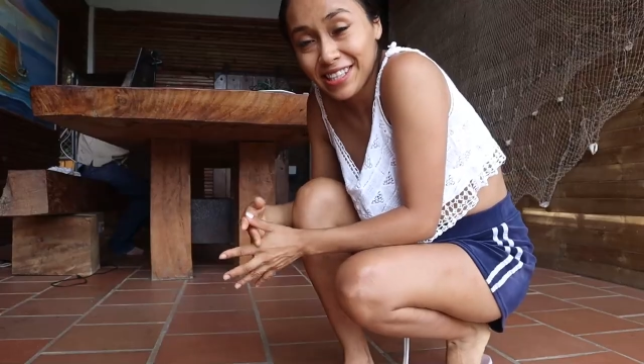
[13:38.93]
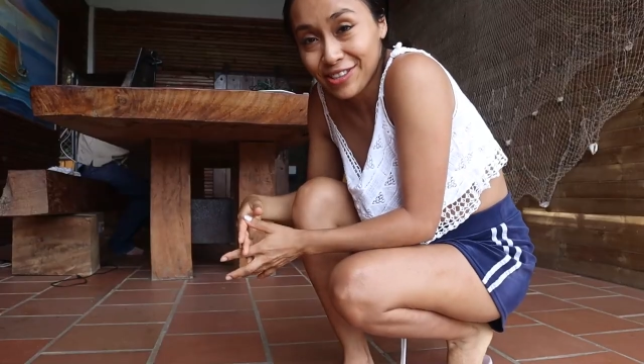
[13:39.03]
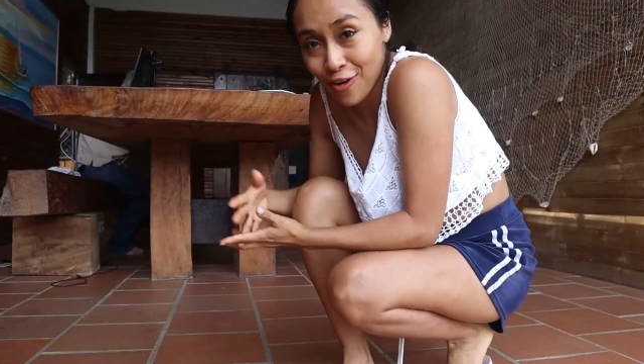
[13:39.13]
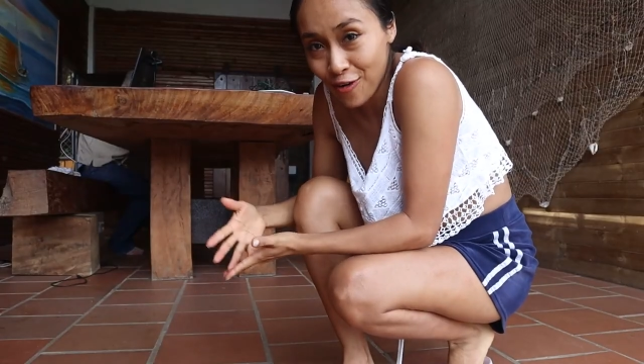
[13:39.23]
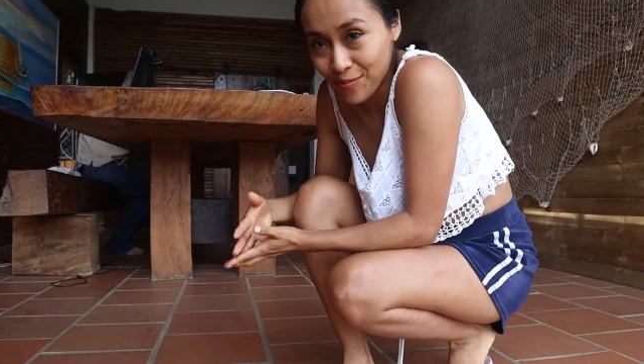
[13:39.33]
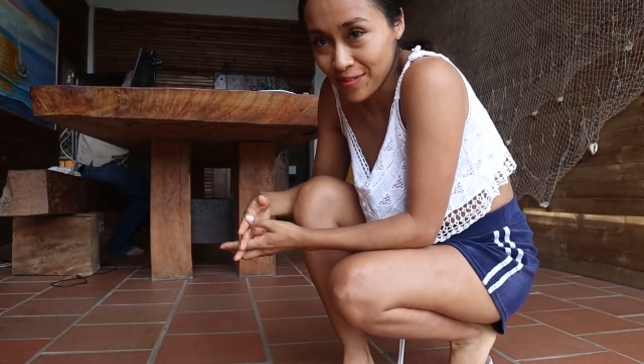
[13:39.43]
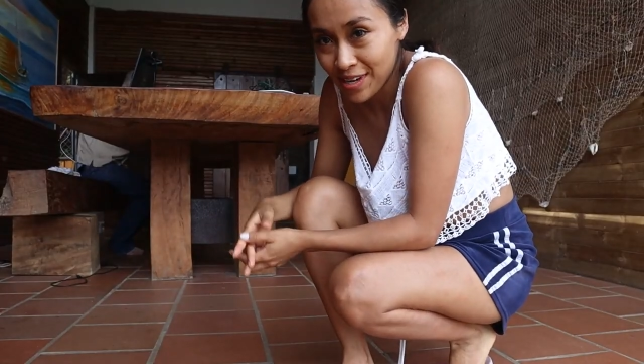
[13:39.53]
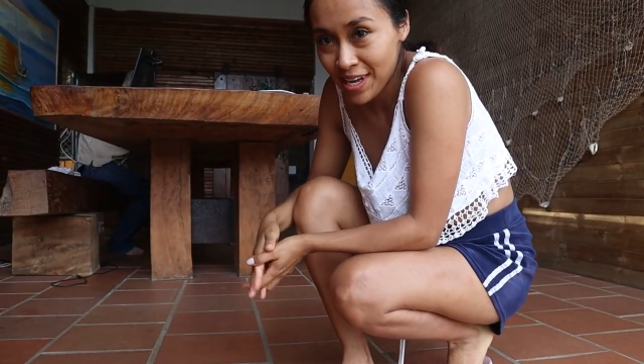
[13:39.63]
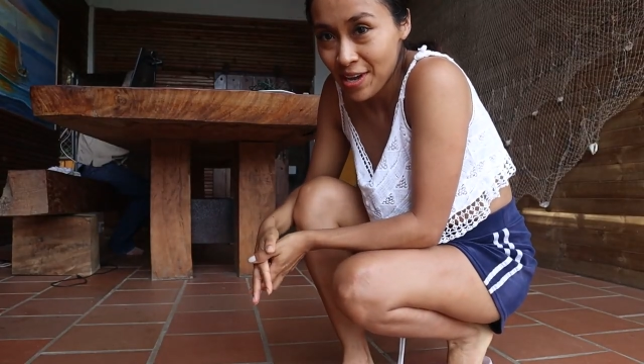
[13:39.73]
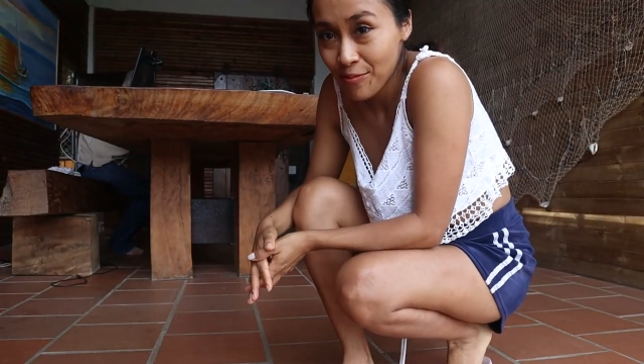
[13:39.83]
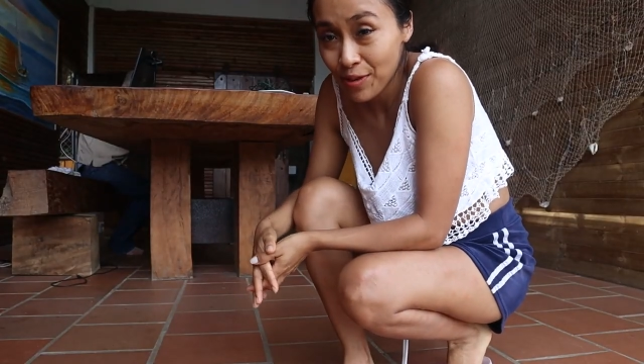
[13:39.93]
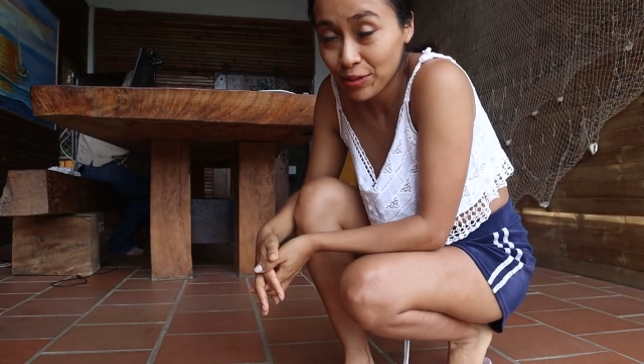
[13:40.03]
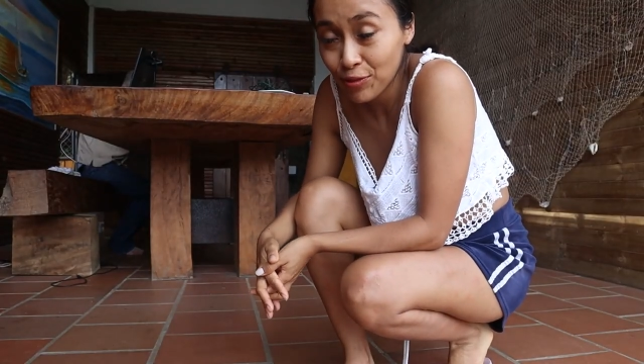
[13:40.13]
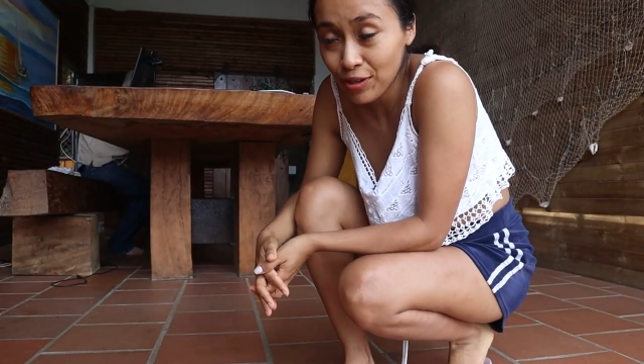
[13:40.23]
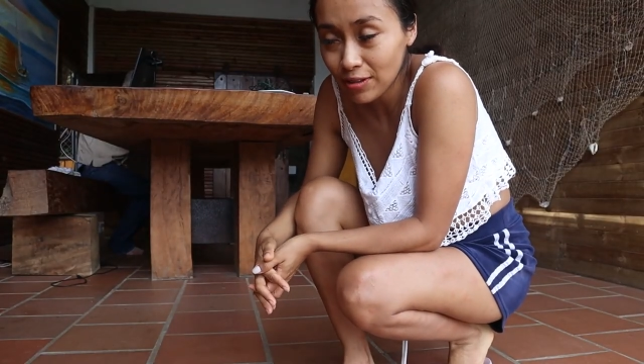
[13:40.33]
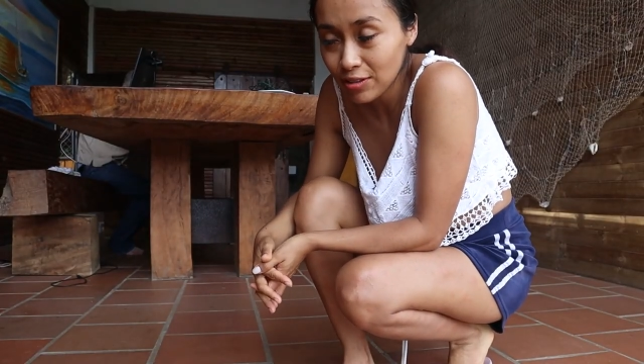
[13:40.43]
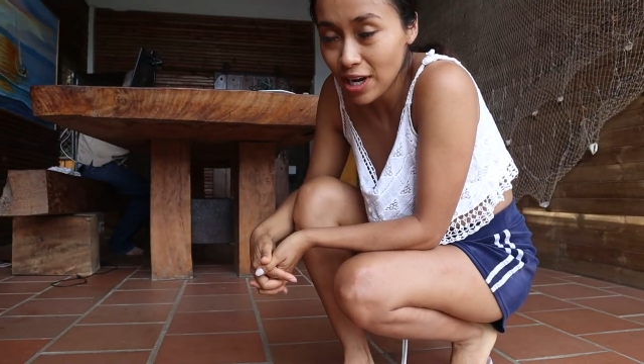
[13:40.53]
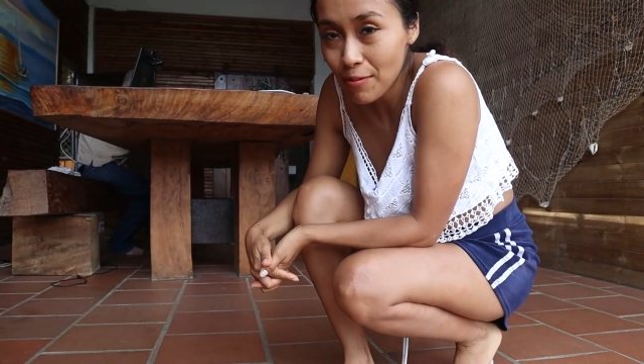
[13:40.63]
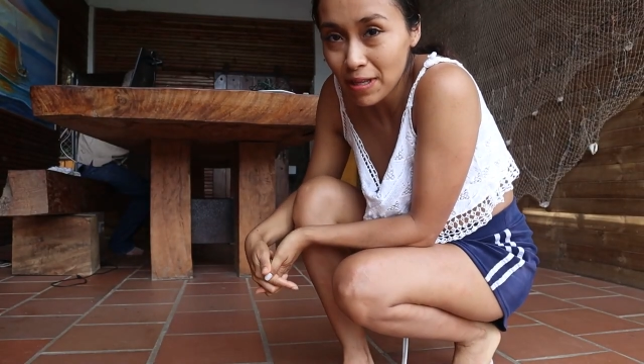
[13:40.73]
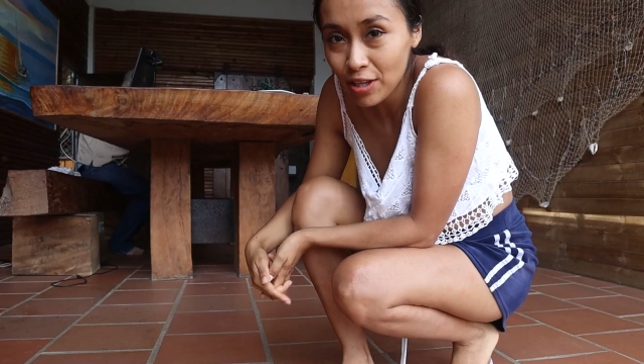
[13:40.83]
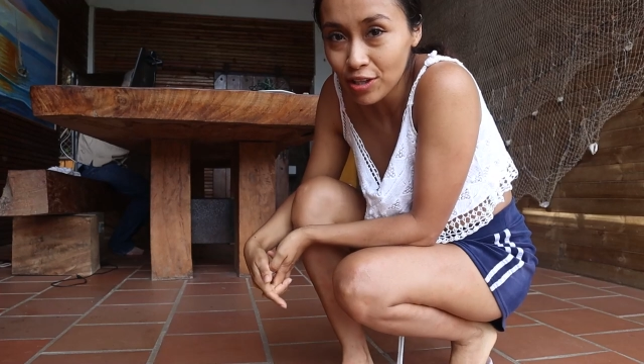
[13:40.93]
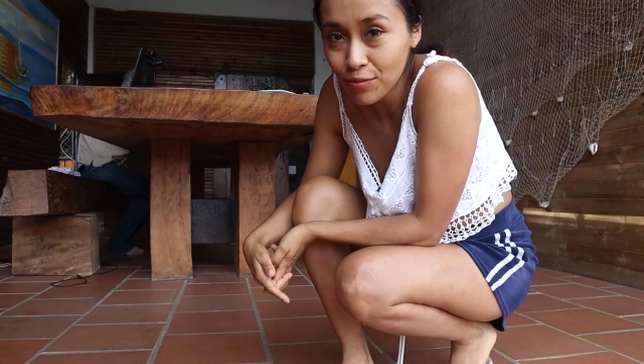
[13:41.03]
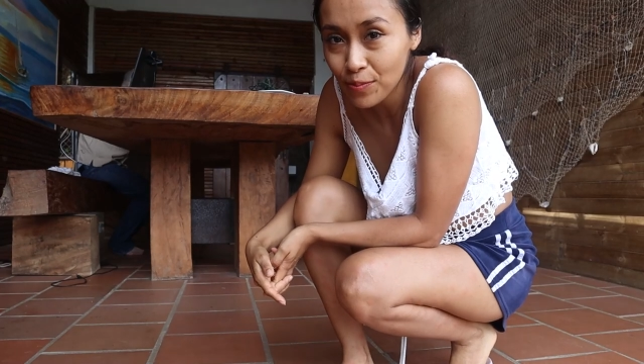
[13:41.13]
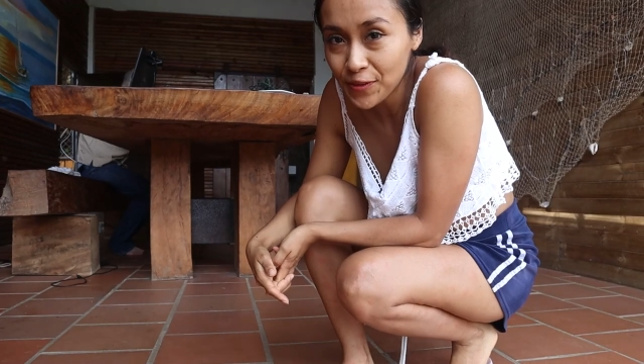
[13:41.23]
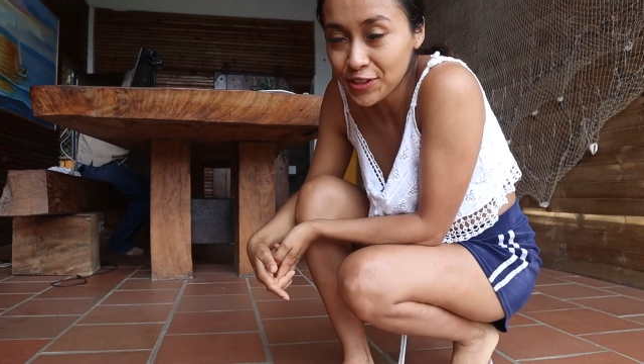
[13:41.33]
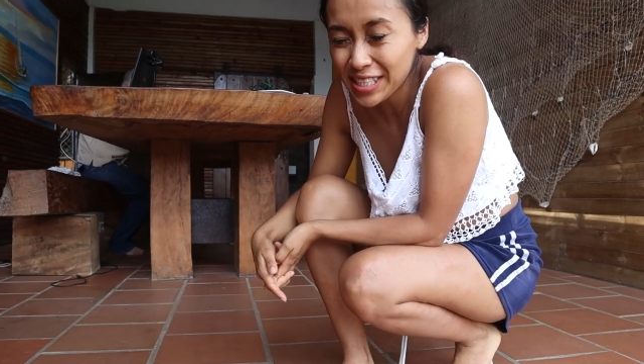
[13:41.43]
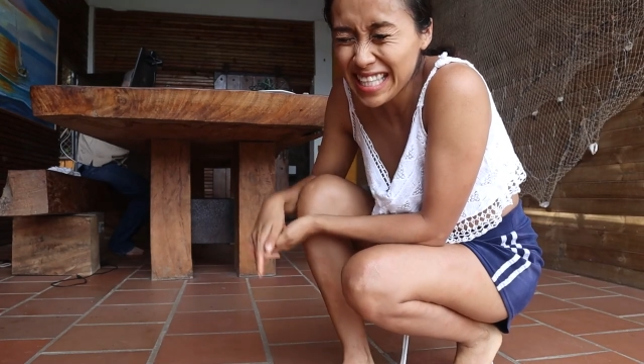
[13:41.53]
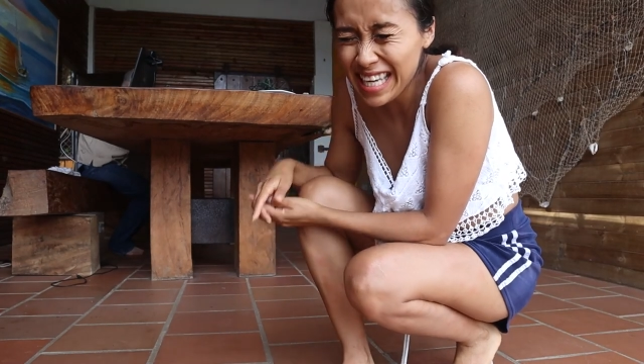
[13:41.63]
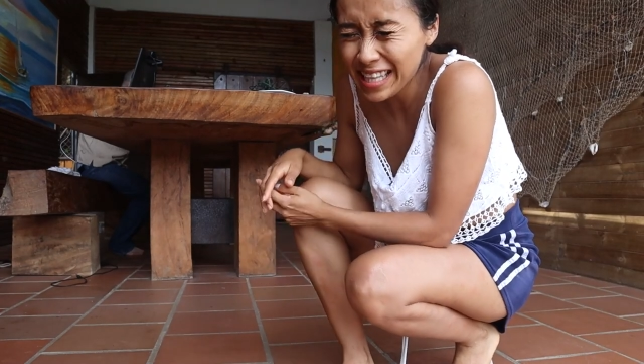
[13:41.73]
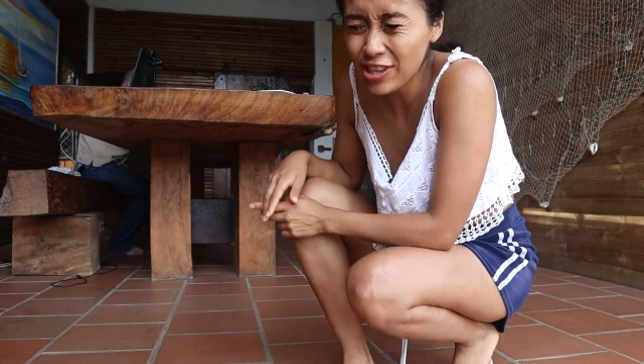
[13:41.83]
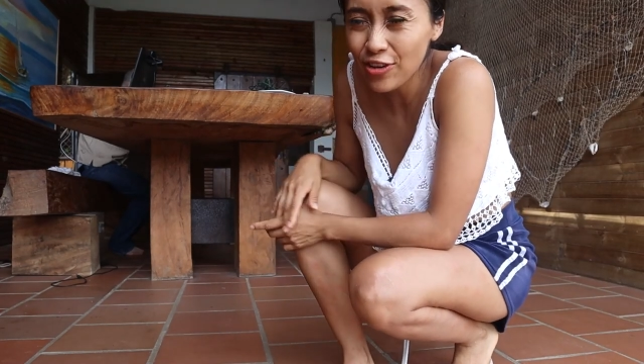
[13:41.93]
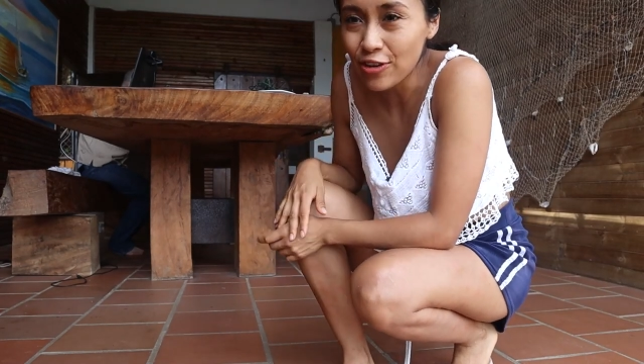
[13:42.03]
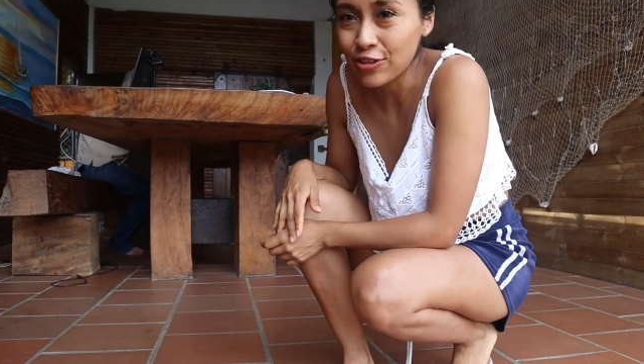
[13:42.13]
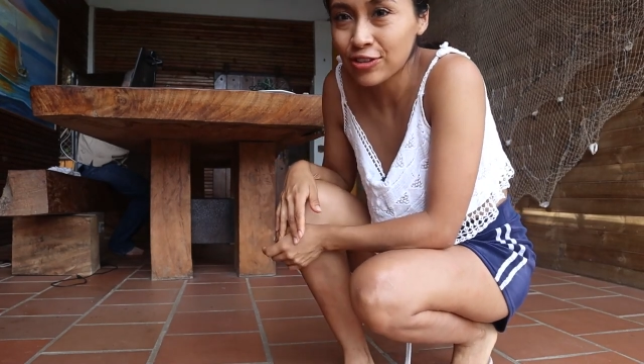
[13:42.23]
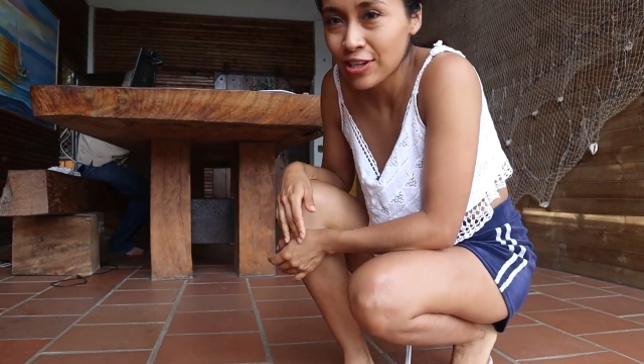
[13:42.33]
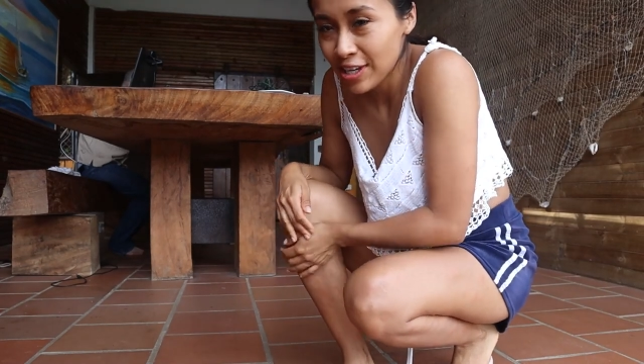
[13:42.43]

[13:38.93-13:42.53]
in our home, but we also have a lot of mosquitoes.